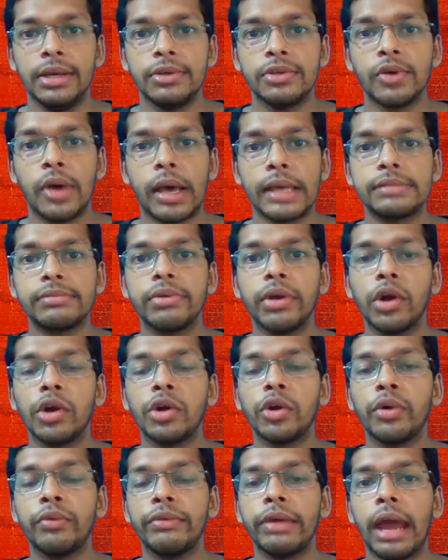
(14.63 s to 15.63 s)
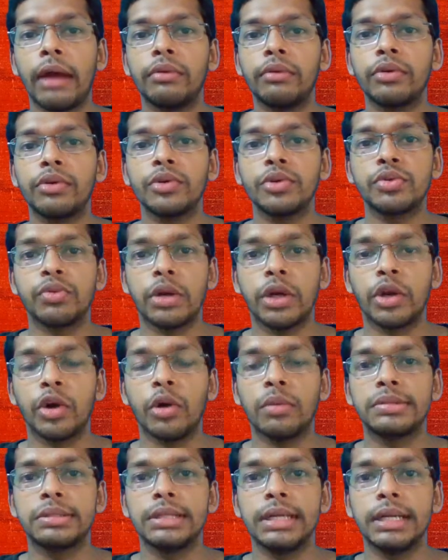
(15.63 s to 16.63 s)
So as we all know, we have to choose one
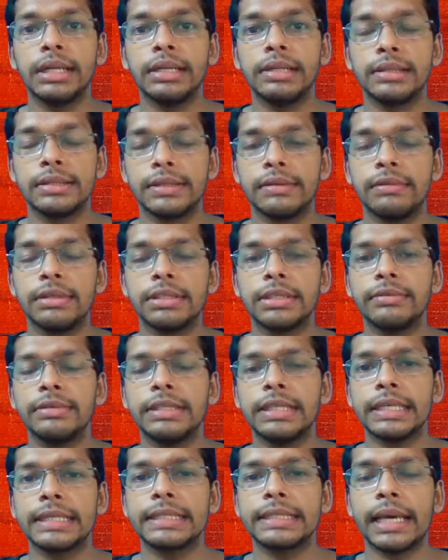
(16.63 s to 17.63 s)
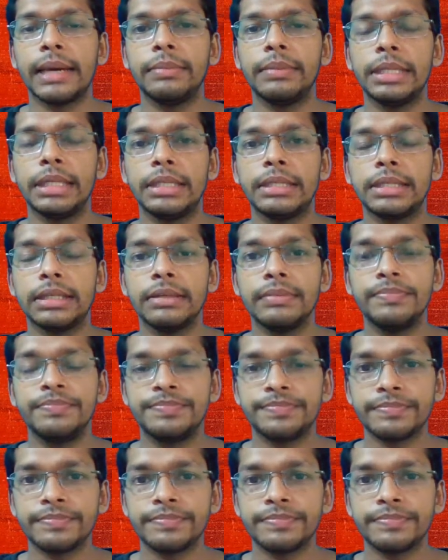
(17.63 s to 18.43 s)
optional in the Civil Service Examination.